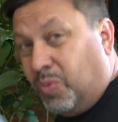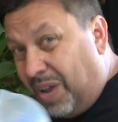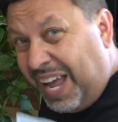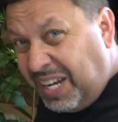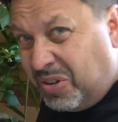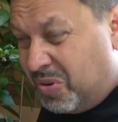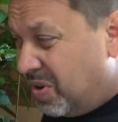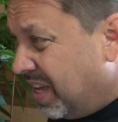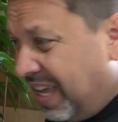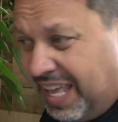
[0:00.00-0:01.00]
So what I do,
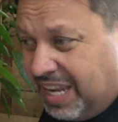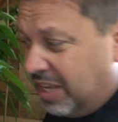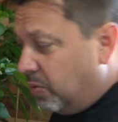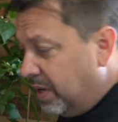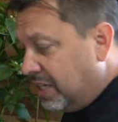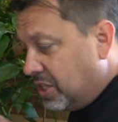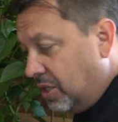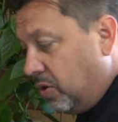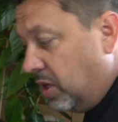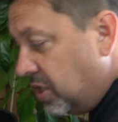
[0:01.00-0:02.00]
and you know, we,
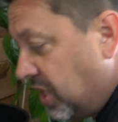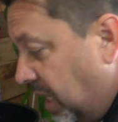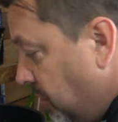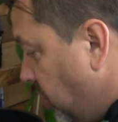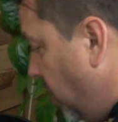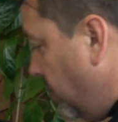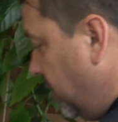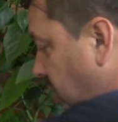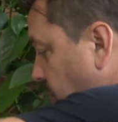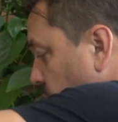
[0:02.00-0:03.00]
you could just keep stirring
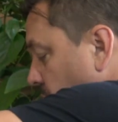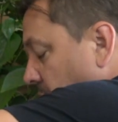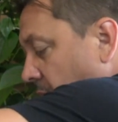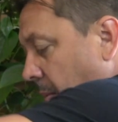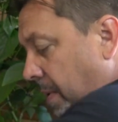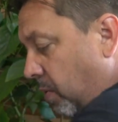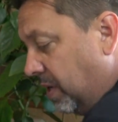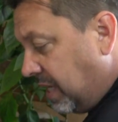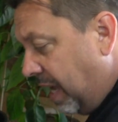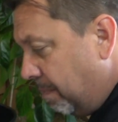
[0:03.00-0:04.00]
with a spoon, but
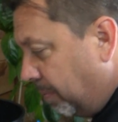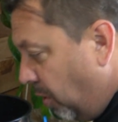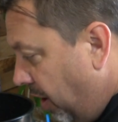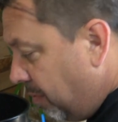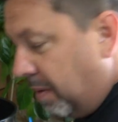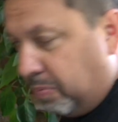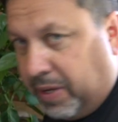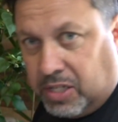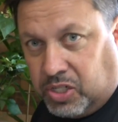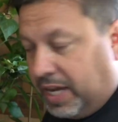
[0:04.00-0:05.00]
as I'm watering my
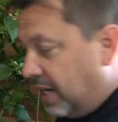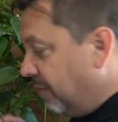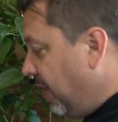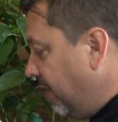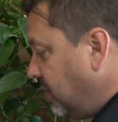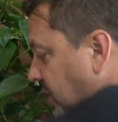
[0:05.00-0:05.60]
plants, you got your five or